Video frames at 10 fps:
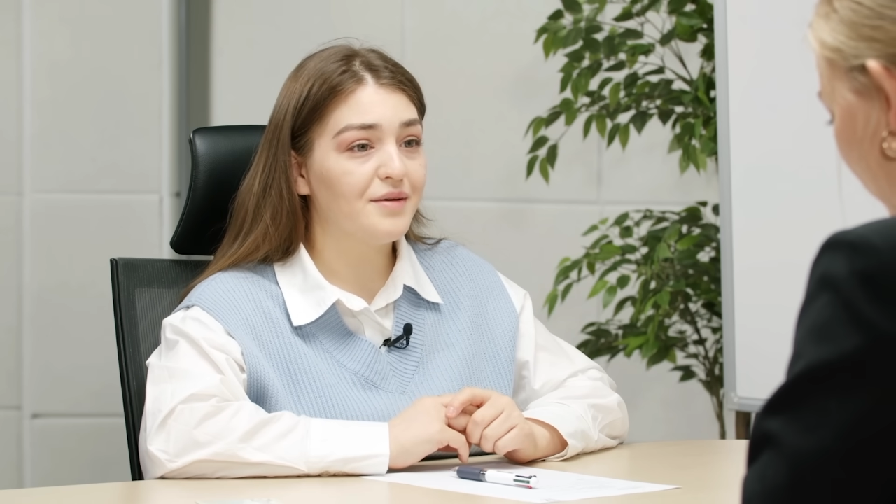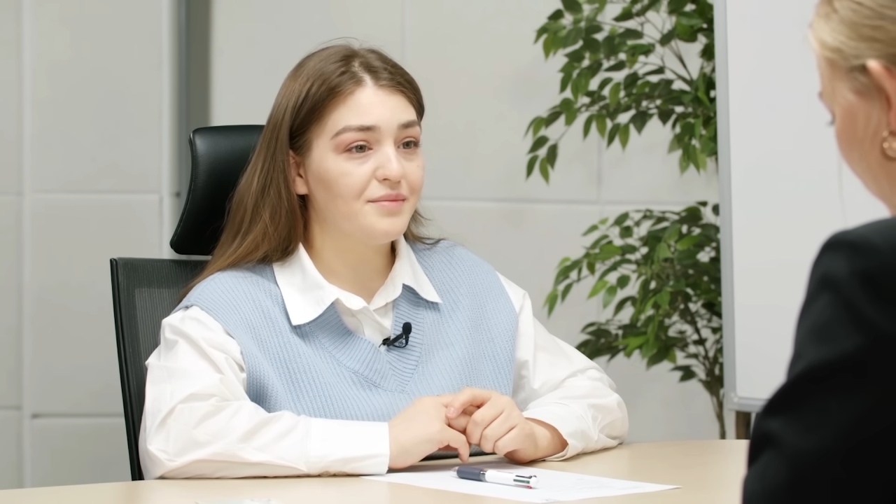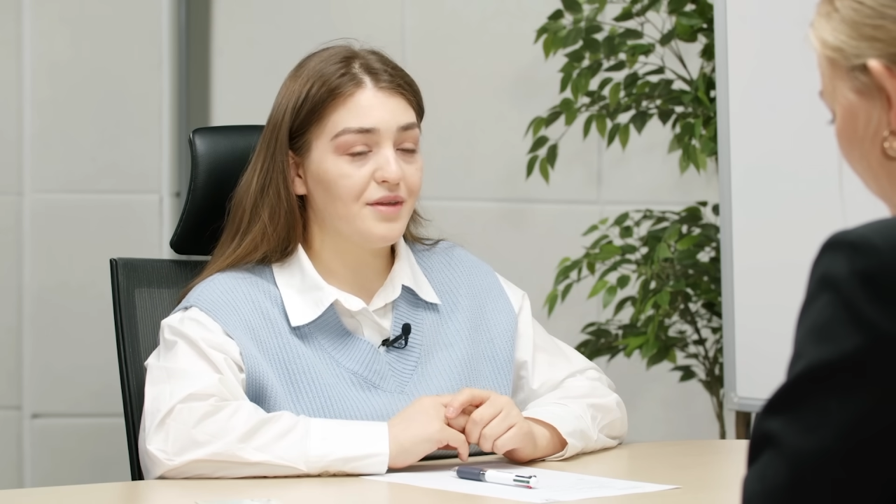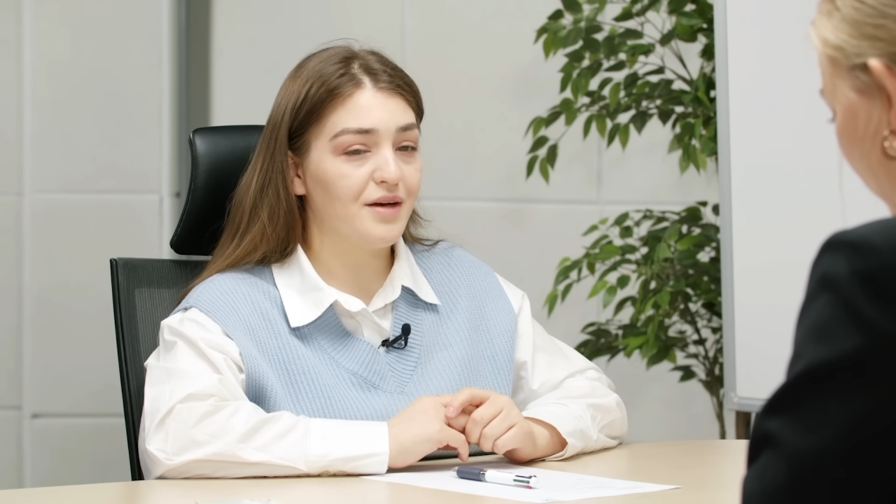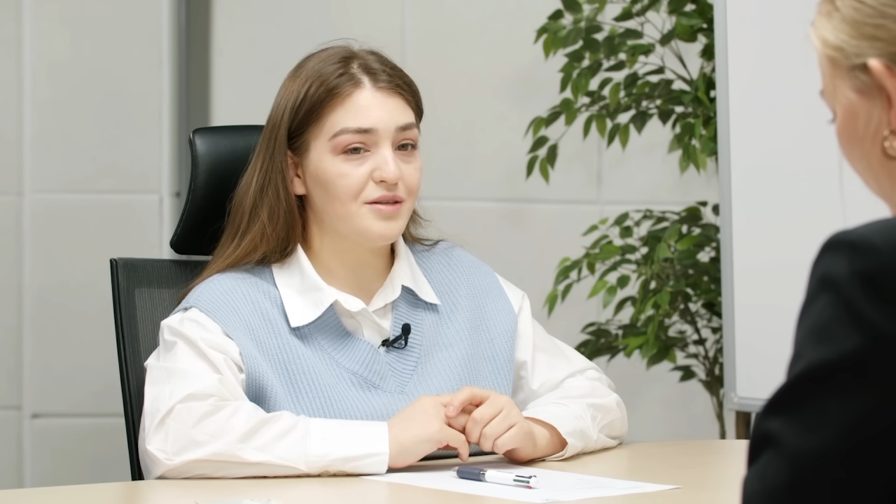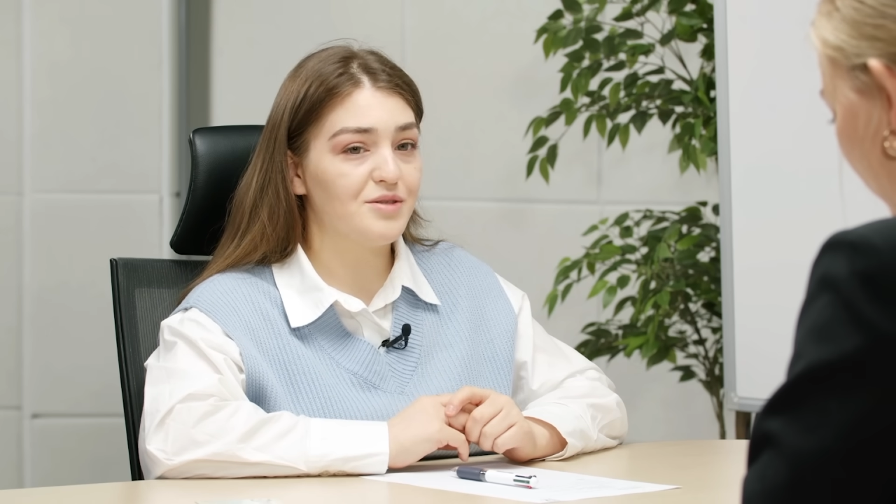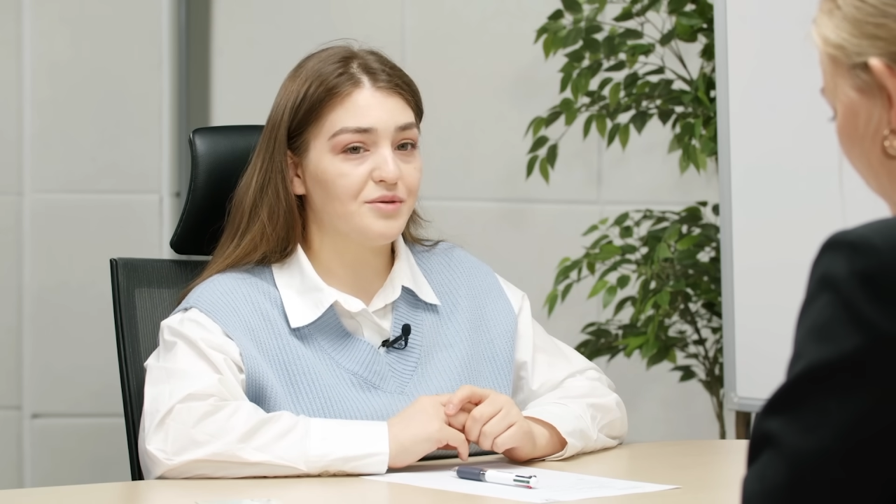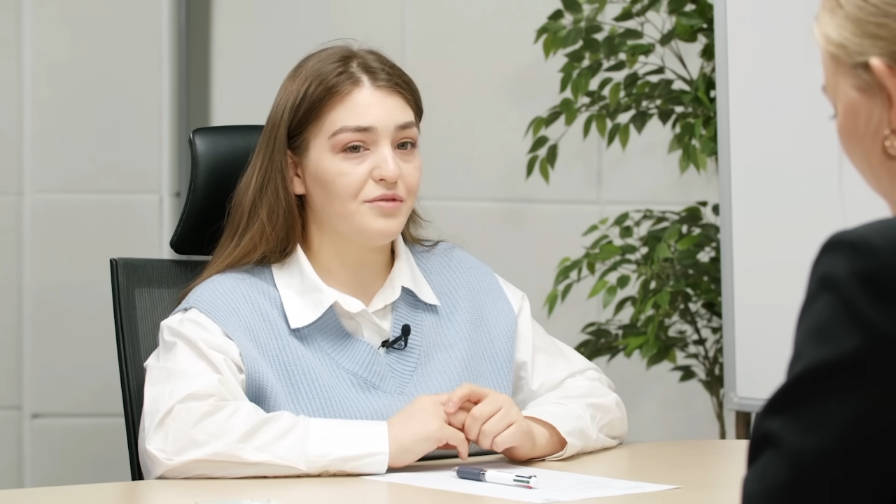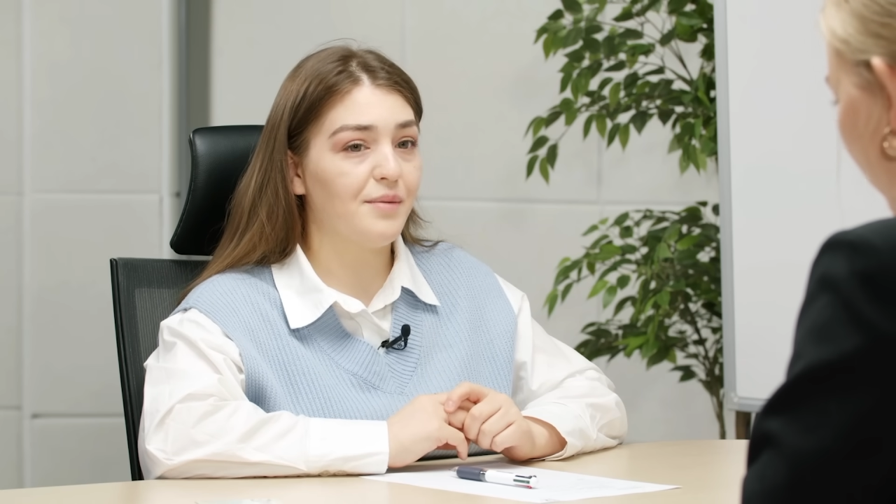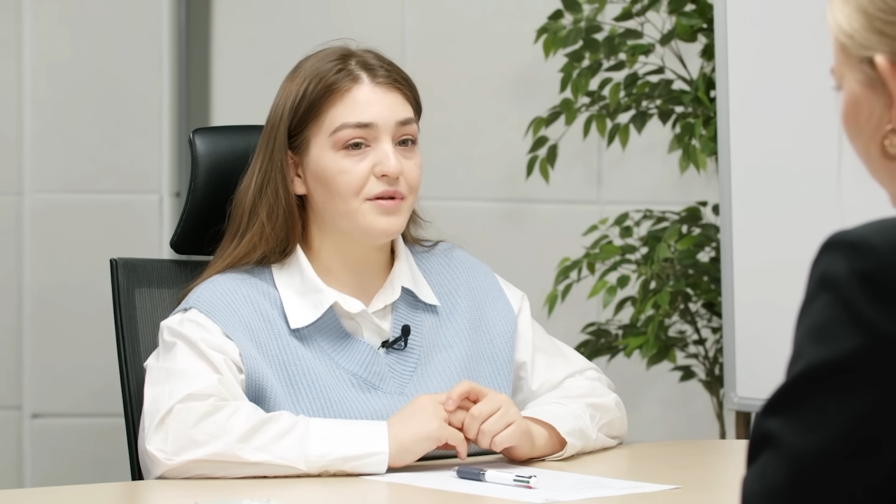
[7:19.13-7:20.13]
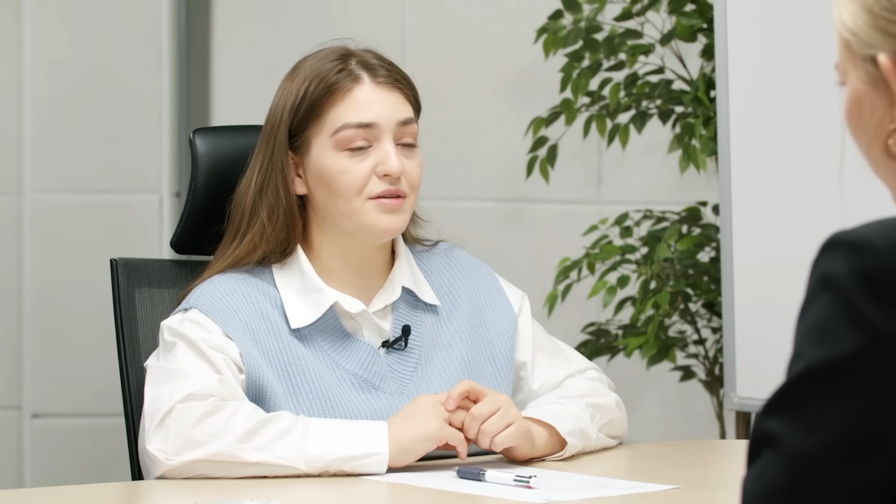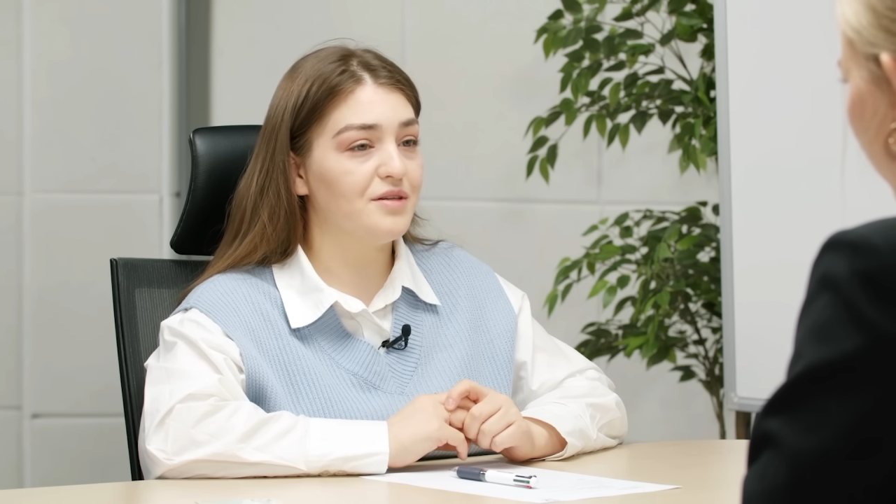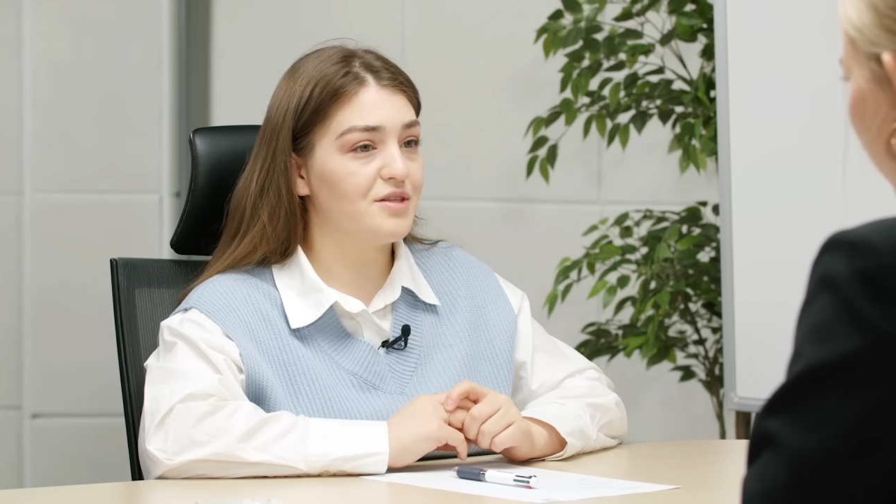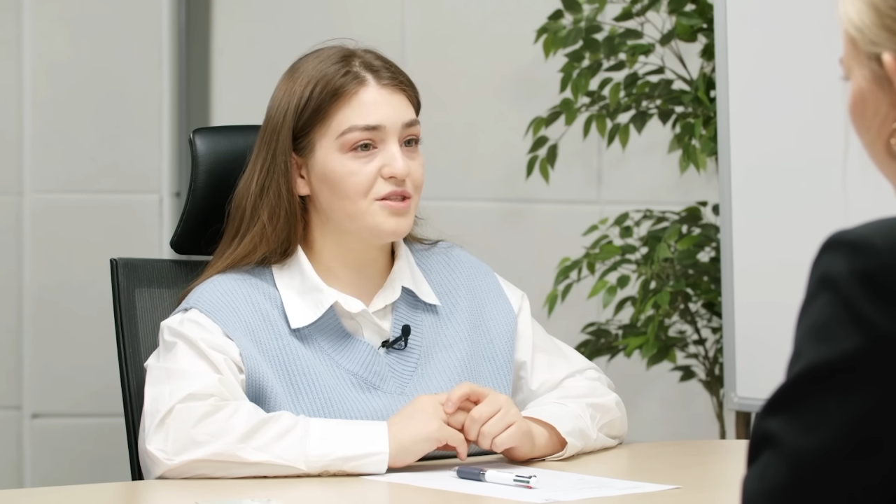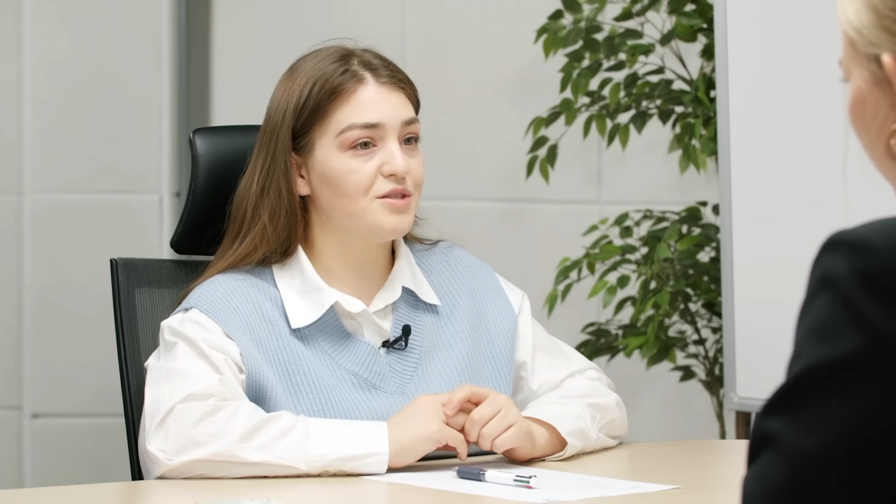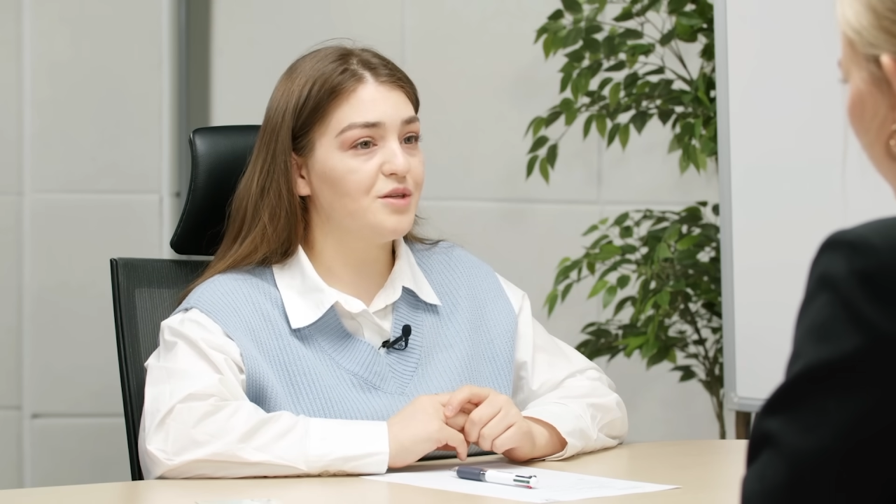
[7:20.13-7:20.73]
Yeah, so family is